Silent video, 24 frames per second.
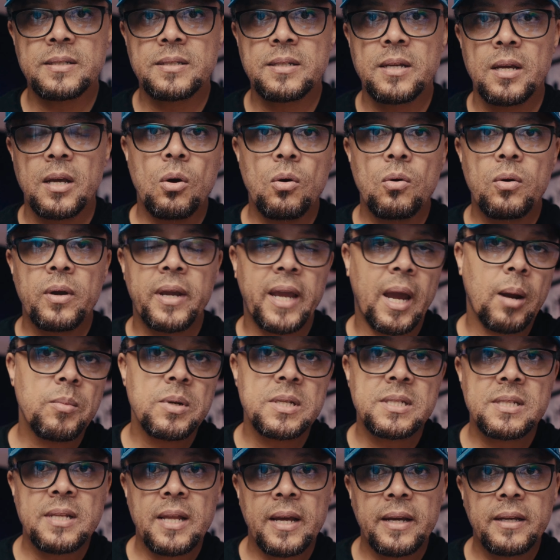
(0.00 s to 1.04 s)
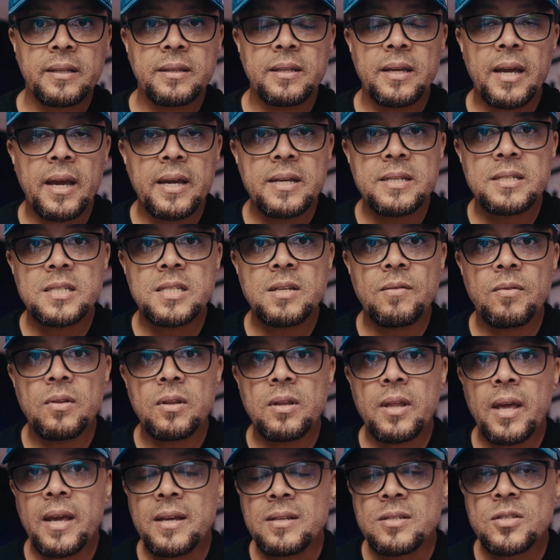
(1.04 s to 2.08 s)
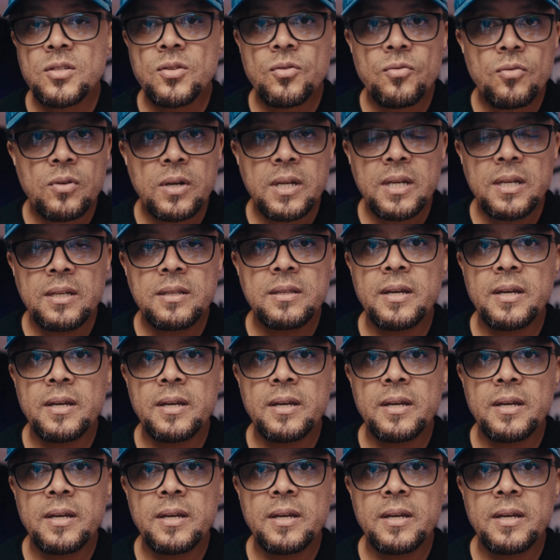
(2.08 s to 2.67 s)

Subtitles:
So cameras like the A7S III,